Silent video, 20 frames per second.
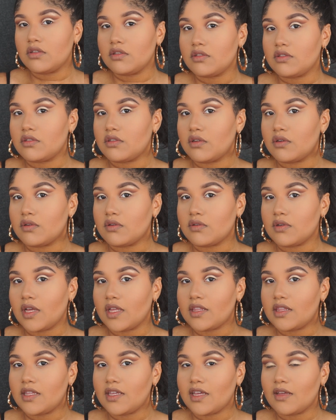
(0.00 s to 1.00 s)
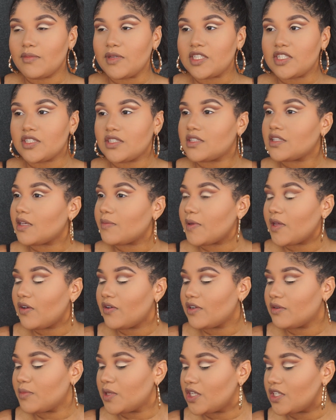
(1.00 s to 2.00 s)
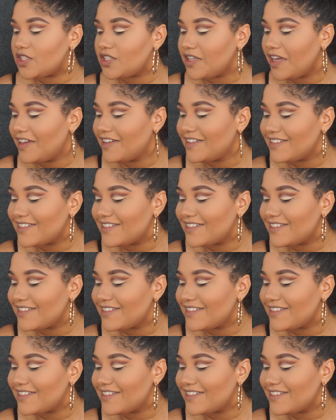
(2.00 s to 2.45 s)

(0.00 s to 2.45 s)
So I think I may just skip out on the blush.